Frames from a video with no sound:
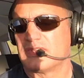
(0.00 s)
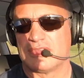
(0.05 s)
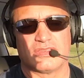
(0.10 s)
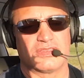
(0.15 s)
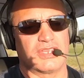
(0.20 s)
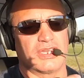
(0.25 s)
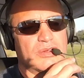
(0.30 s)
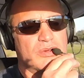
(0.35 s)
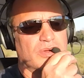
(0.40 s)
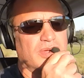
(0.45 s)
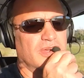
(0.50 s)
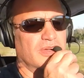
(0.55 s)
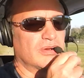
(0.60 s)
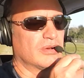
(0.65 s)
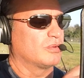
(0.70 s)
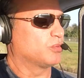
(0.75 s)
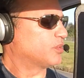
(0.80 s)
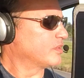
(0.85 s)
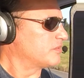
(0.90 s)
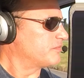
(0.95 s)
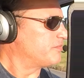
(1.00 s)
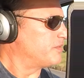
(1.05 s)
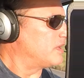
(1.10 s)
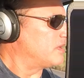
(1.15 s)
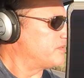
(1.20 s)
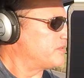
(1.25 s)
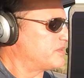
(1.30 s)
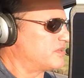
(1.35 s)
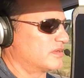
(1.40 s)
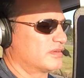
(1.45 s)
Tower Arrow
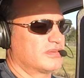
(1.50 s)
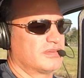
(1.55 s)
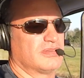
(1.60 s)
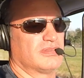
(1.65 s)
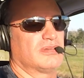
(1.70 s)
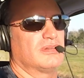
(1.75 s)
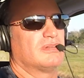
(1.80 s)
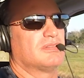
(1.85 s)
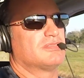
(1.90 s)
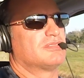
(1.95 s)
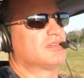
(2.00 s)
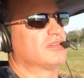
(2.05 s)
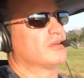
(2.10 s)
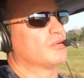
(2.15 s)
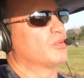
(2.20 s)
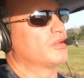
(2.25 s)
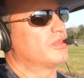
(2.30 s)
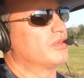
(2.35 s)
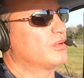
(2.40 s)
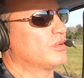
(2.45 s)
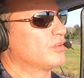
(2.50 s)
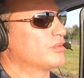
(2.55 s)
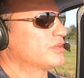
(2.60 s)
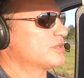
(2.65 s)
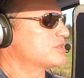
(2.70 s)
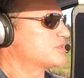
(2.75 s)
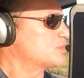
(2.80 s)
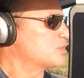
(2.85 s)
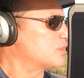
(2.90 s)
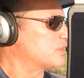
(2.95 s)
15600 with you holding
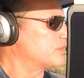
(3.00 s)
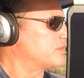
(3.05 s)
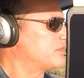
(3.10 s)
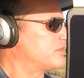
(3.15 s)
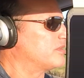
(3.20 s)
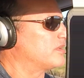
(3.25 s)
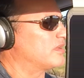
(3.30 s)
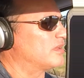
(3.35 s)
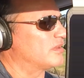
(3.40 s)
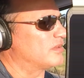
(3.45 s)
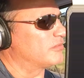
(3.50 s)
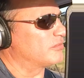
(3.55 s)
short, uh,